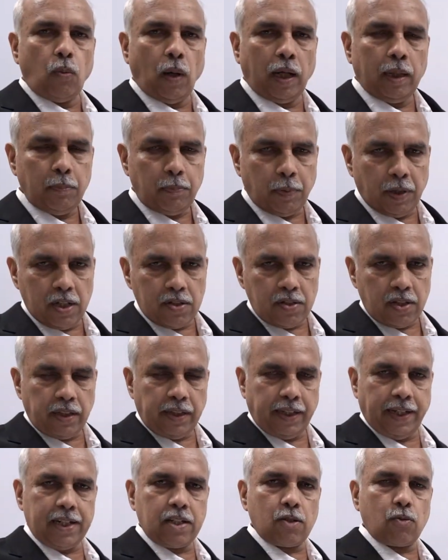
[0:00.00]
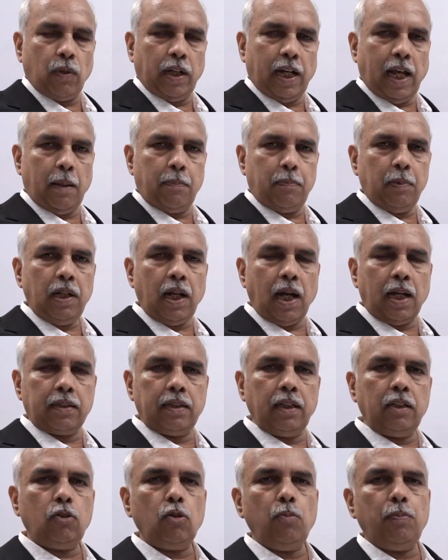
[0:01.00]
one person gets 1 apple,
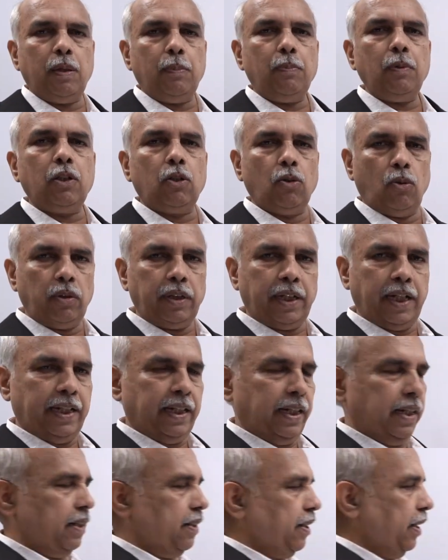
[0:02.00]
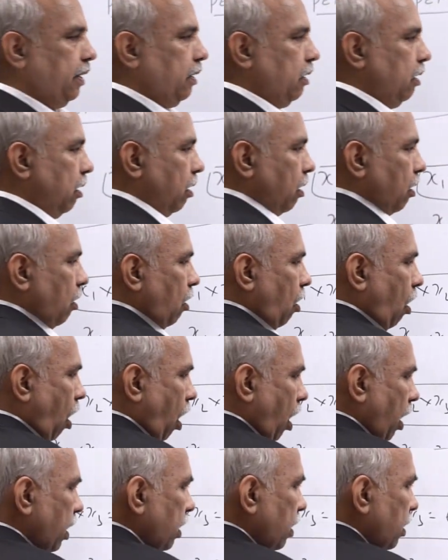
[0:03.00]
other 2 people don't get anything.
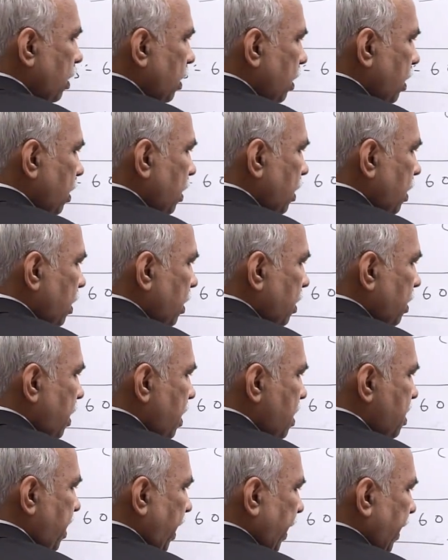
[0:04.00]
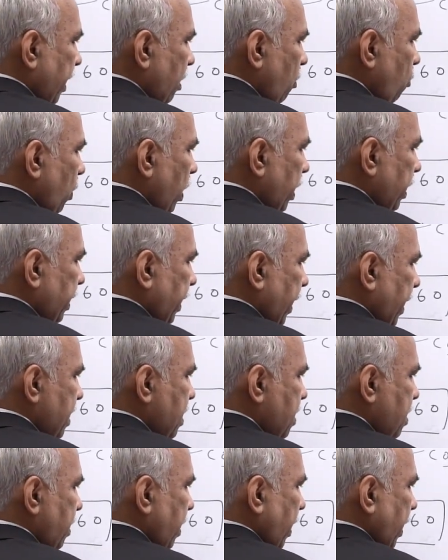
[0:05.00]
Or the second one
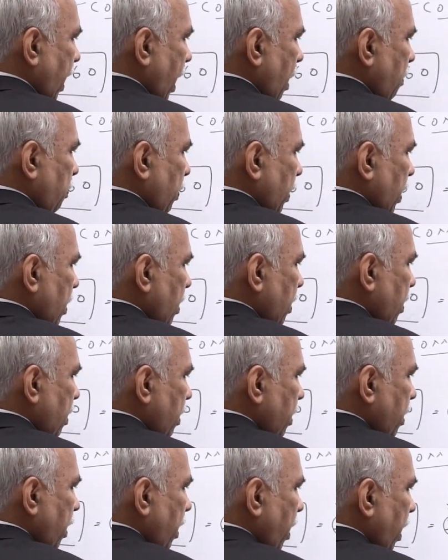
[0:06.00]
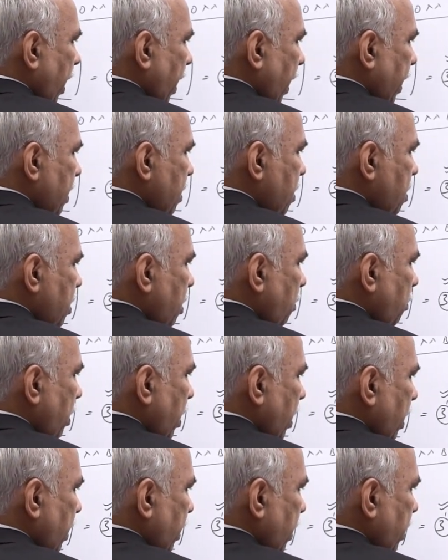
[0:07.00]
gets an apple and
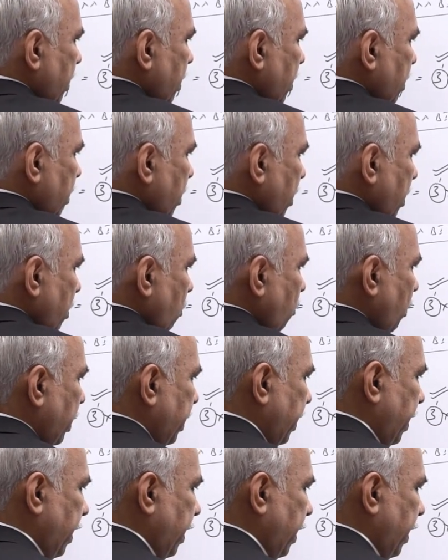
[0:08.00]
similarly the third one